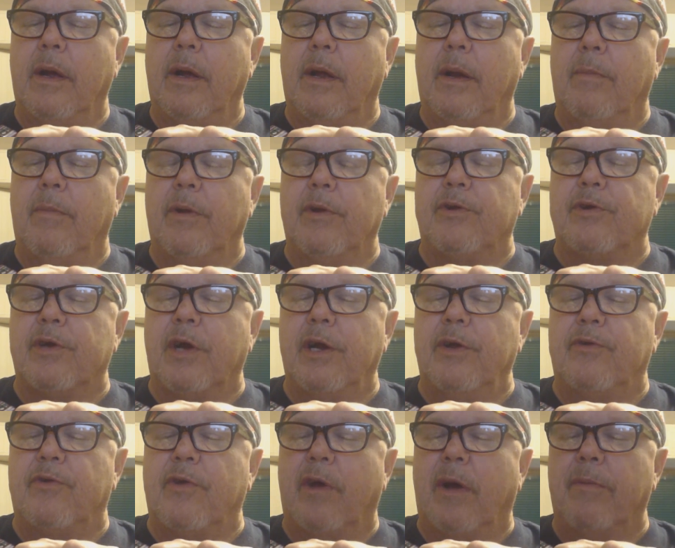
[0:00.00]
I'm going to show
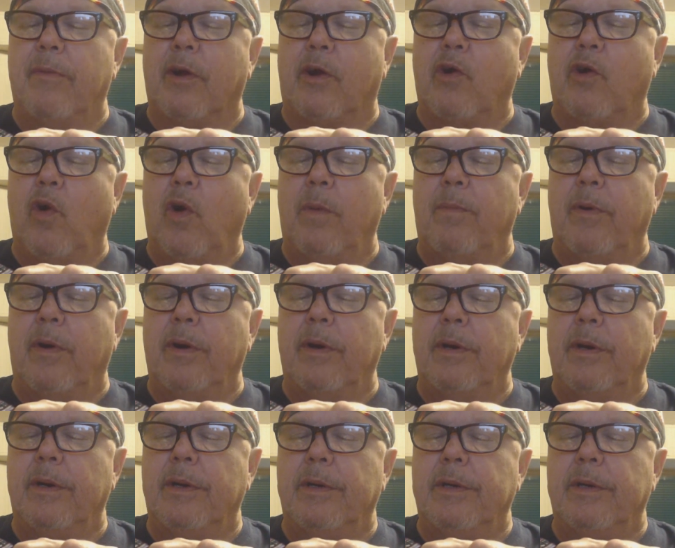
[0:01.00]
you something the corporate